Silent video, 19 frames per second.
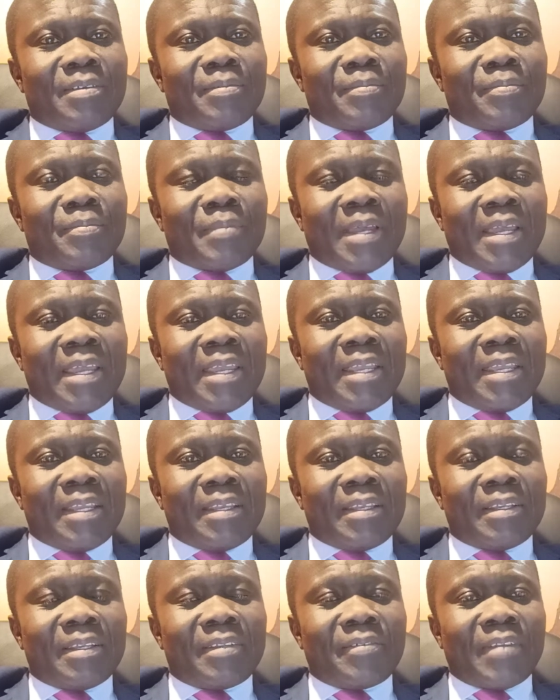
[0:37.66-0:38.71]

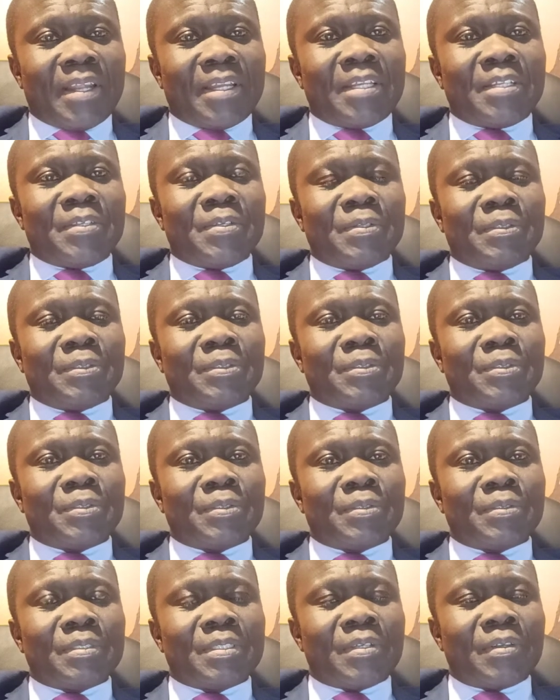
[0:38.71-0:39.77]
my gratitude
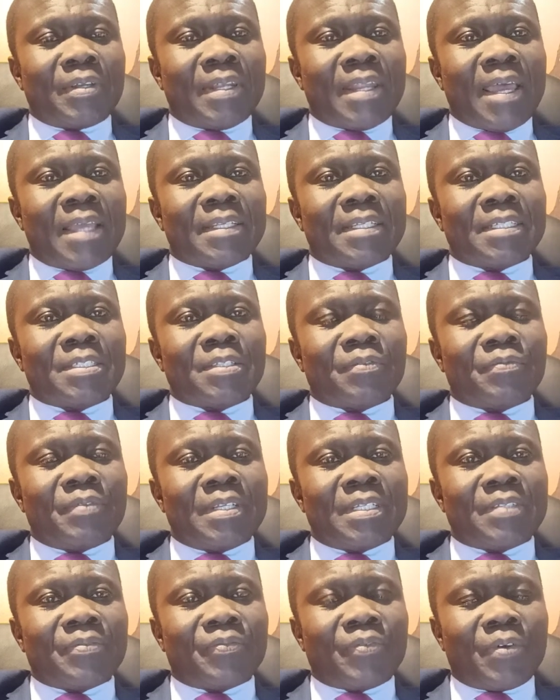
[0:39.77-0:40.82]
to the organizers of
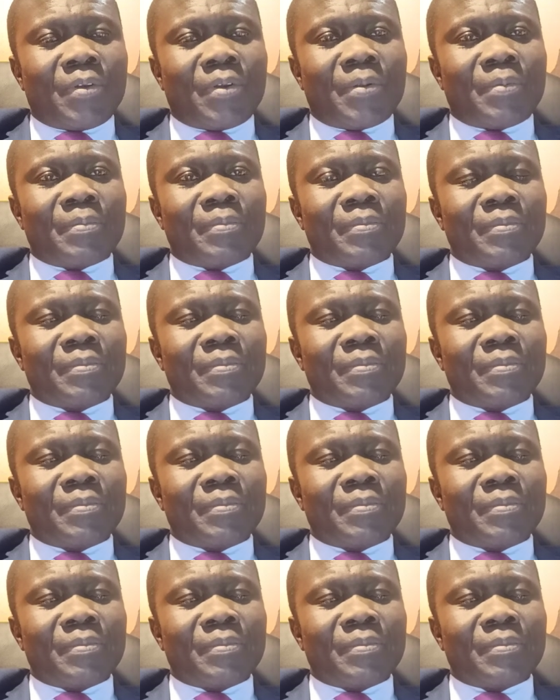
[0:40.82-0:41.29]
this forum,